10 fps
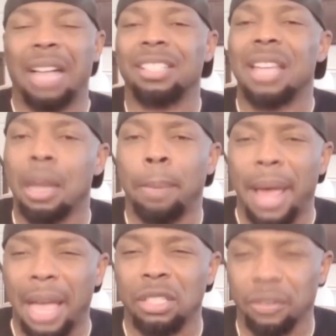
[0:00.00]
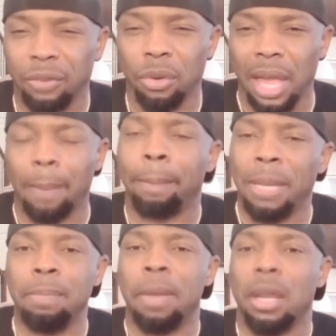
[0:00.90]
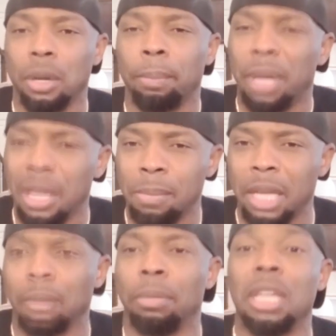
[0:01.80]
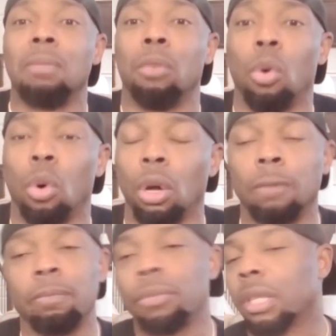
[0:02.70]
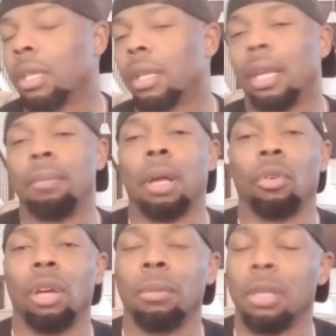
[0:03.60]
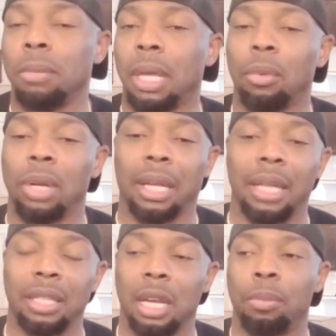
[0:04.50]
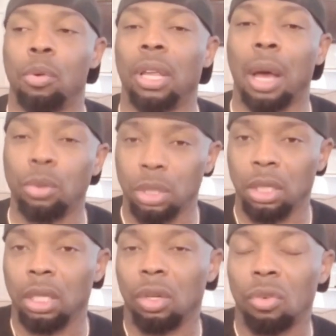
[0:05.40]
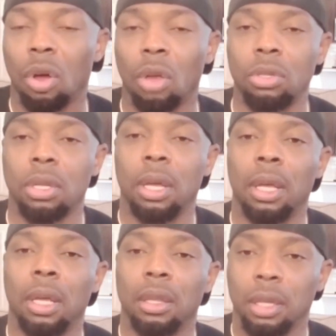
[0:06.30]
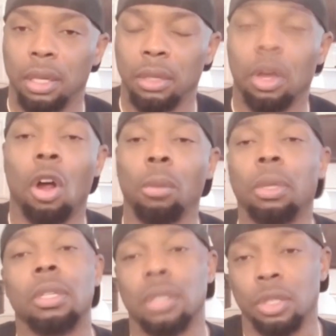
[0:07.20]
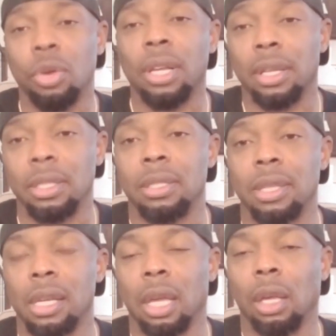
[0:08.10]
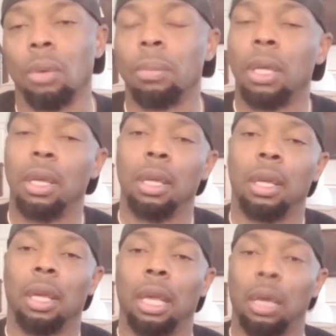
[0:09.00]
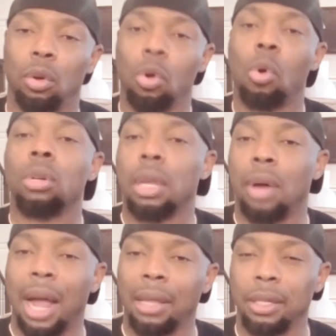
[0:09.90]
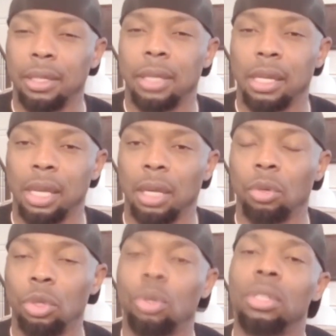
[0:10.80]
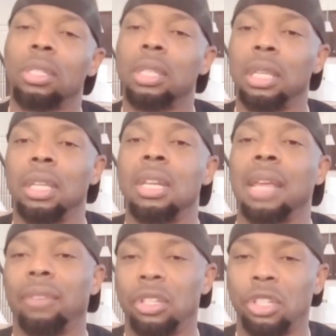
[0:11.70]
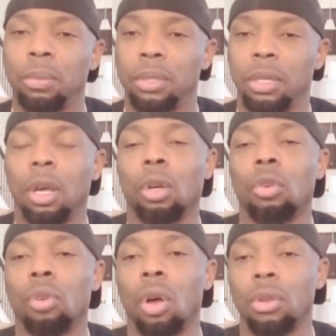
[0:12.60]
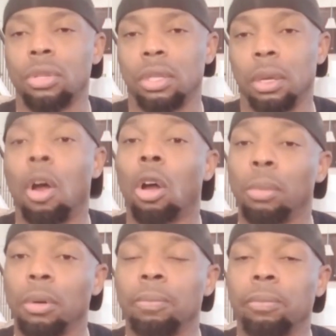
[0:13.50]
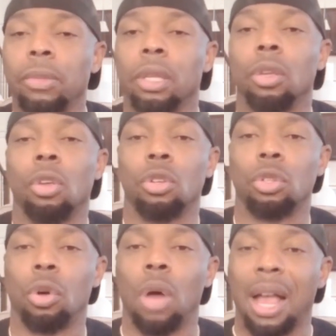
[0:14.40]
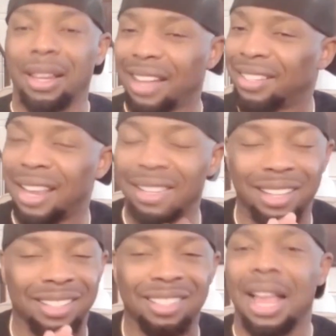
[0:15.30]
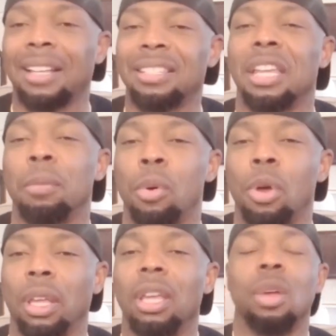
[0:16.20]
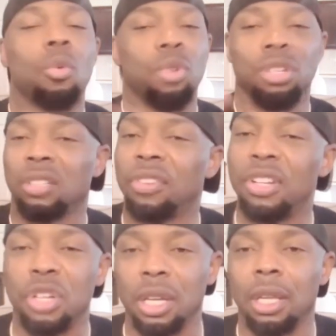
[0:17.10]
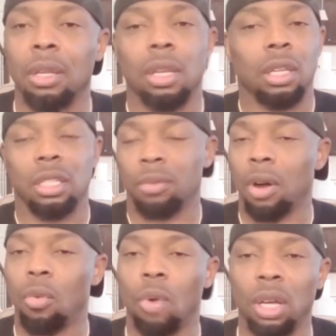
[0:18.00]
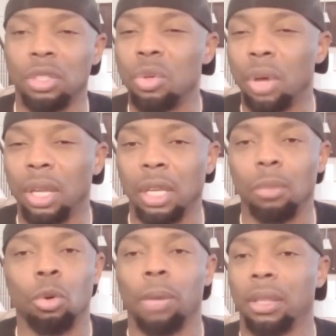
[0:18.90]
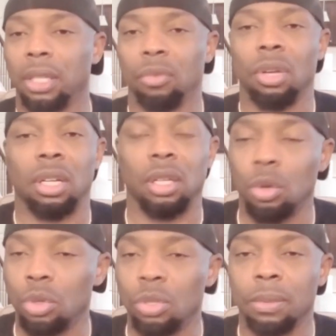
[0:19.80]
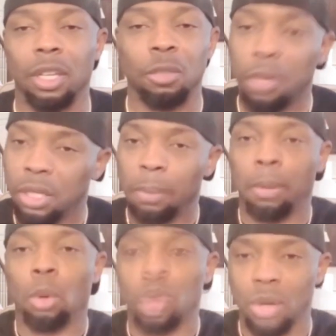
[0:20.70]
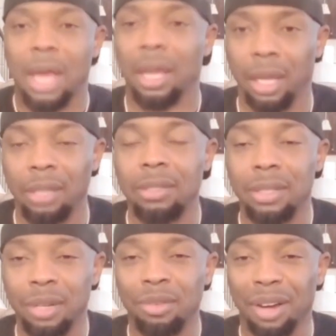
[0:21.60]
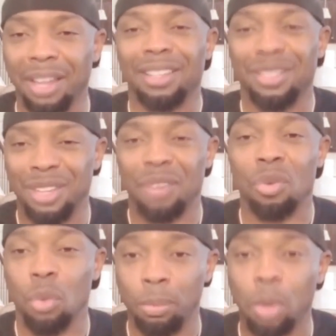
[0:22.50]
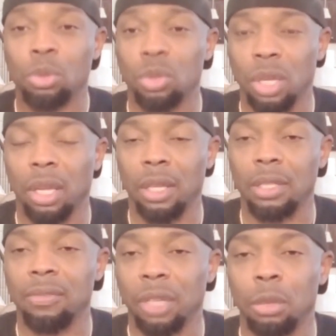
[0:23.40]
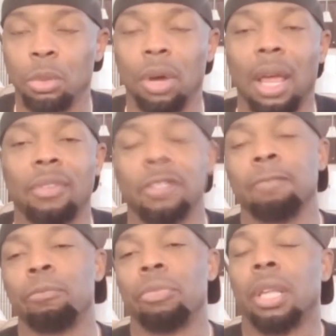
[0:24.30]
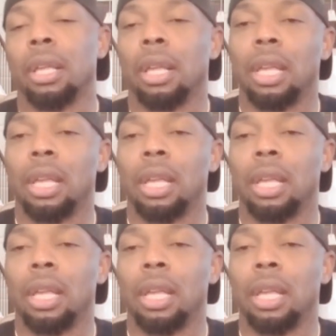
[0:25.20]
I just had a passion for that. Be better, being more. Yes. And my grandmother, man, when I got to that point, I was looking across the harbor because the training is in San Diego. Right. And on Coronado Island in San Diego, you can see the Navy ships across the harbor. Yep. So I got to that exact same point. We just finished eating. It's around 1, 2 a.m. We're about to get ready to go do something else, putting the boats on our heads, right? Because you got to run with boats on your heads, inflatable rafts. Yeah.